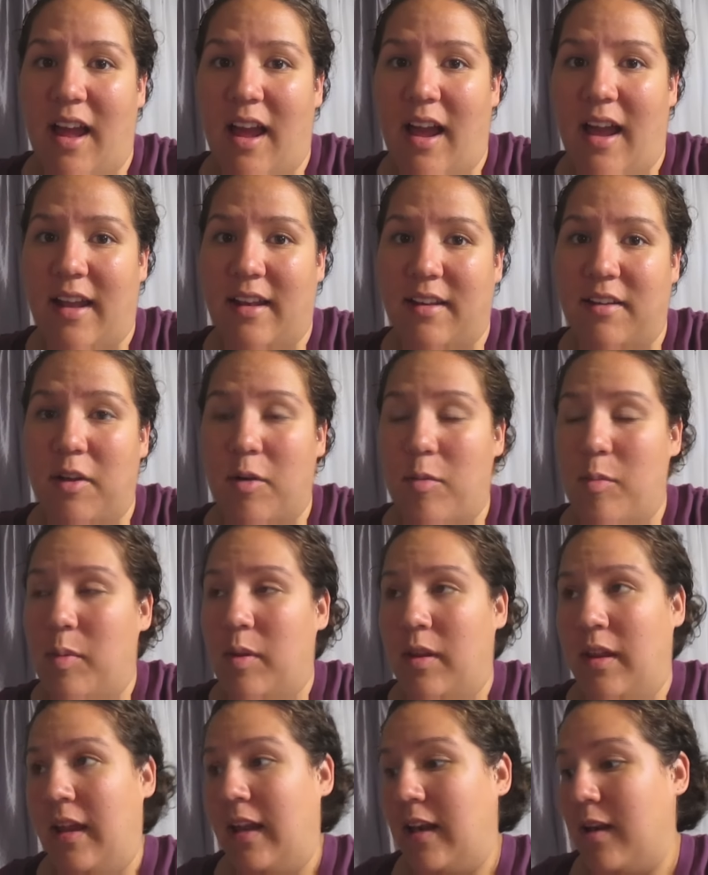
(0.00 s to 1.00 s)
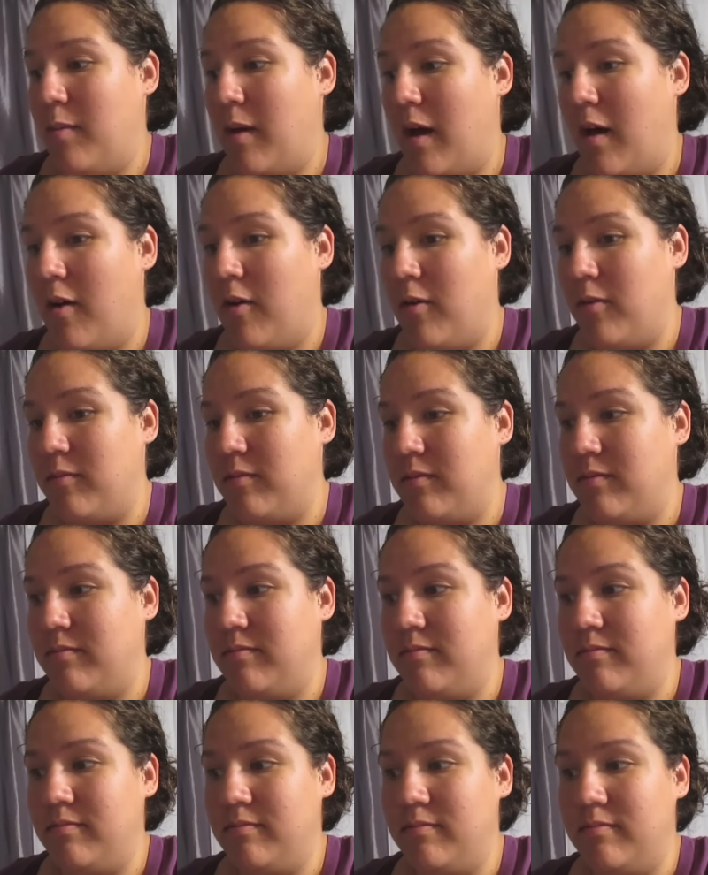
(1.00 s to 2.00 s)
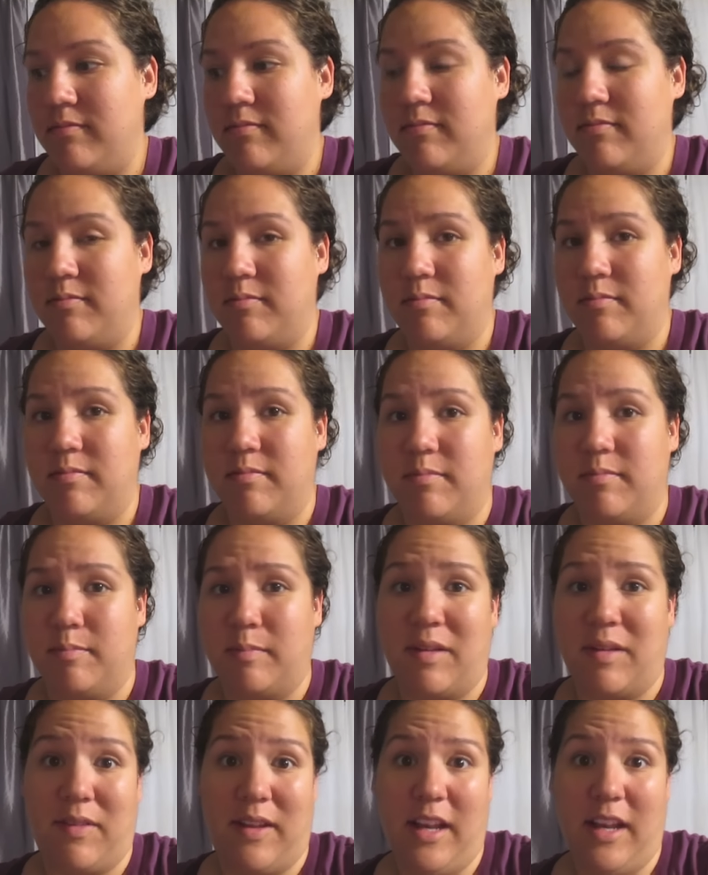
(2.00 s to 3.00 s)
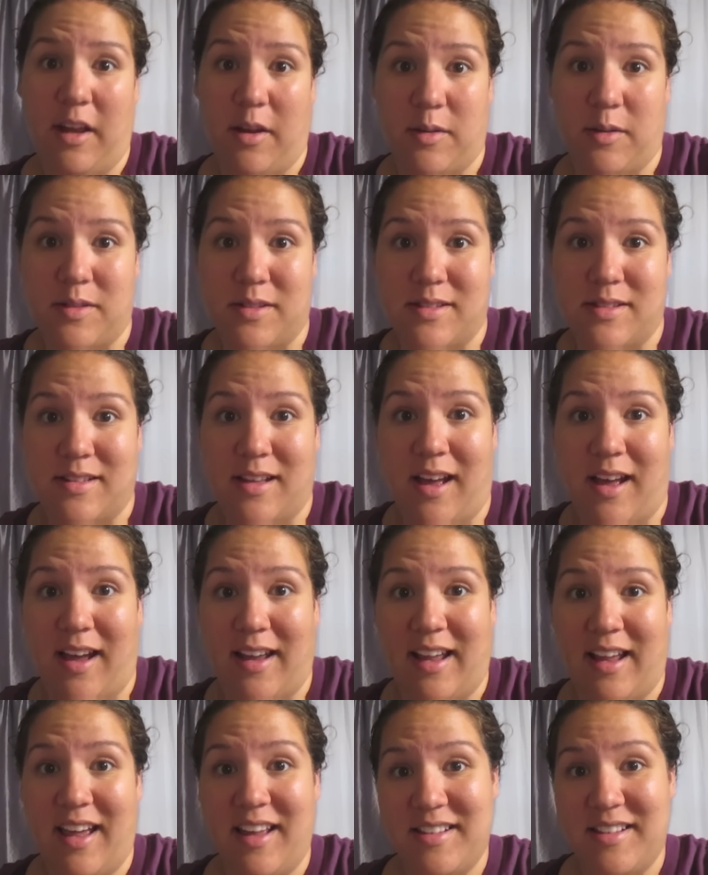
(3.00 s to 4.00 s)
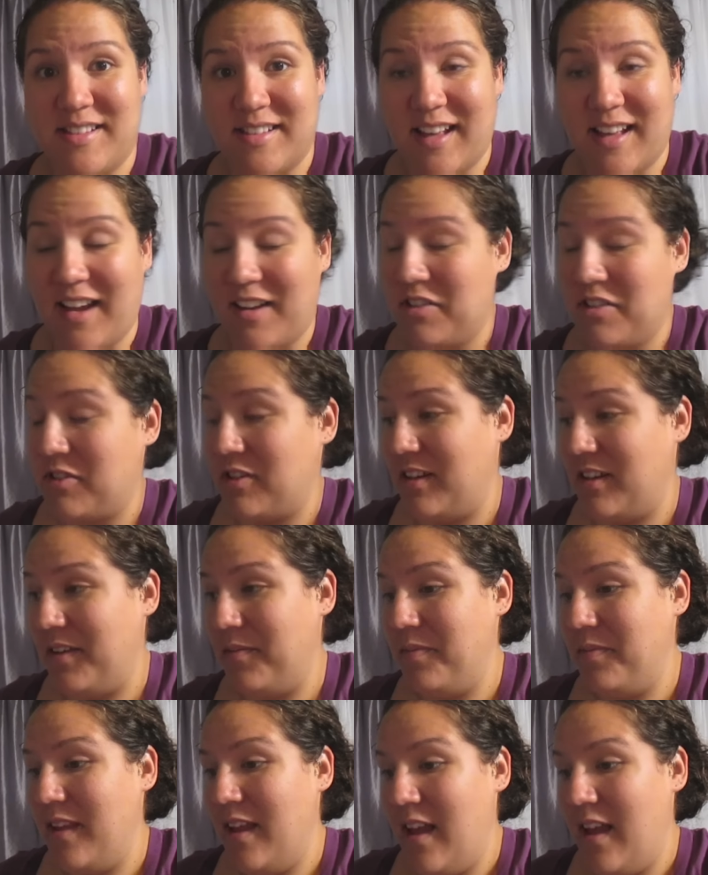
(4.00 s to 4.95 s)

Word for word: and complain about my videos, I guess, actually.